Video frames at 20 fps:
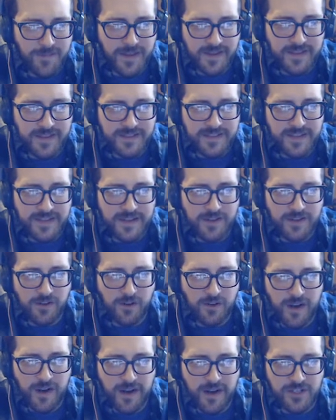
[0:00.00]
I could see in
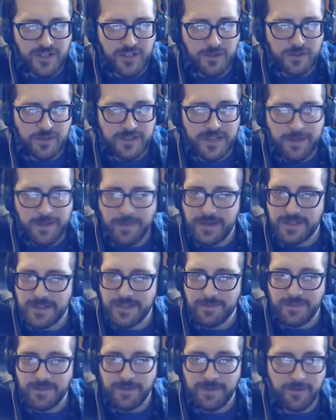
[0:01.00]
her eyes she was keeping
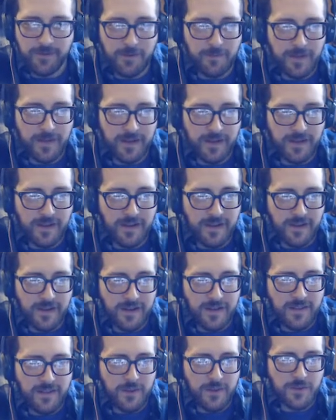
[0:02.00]
something from me.
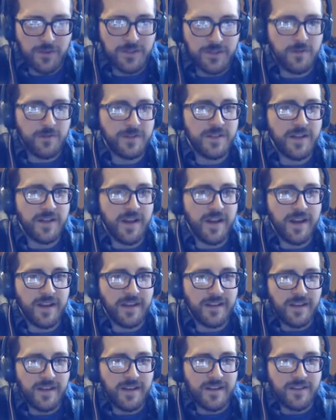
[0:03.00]
There was no denying
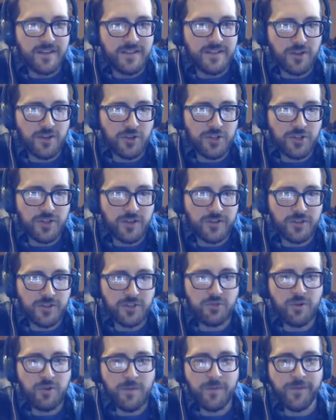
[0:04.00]
it. Tears started to
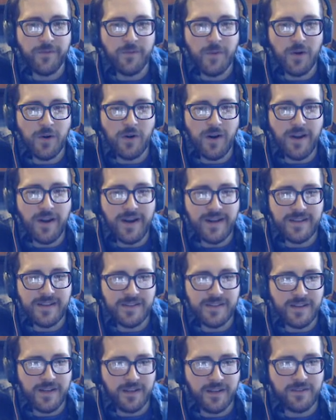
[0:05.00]
stream from her
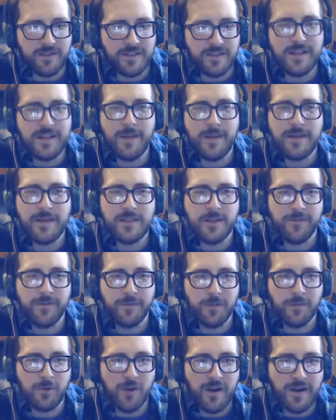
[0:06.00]
eyes. I couldn't stop myself
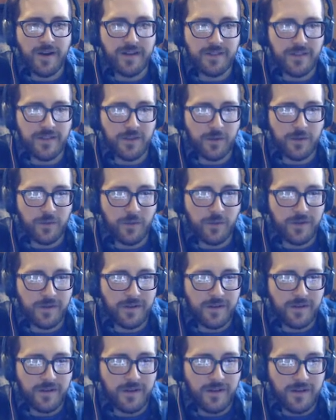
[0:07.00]
from crying too.
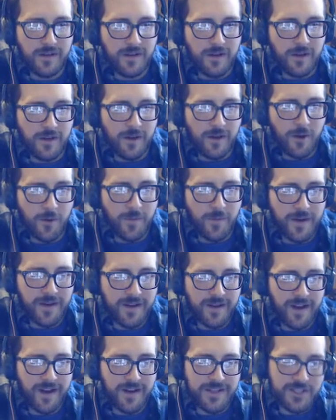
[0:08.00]
Oh my
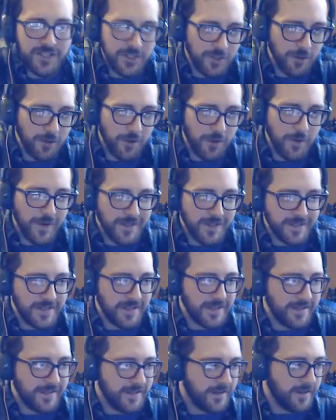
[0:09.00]
god, it's true, isn't
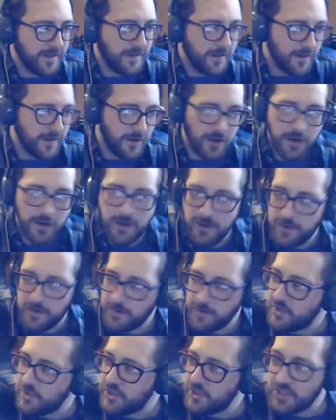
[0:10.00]
it?
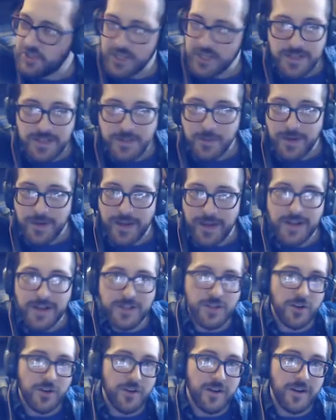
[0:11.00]
Oh shit, do we gotta
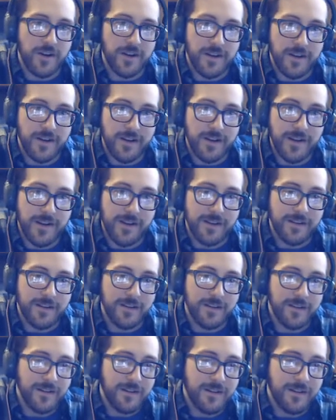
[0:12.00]
turn on Anita?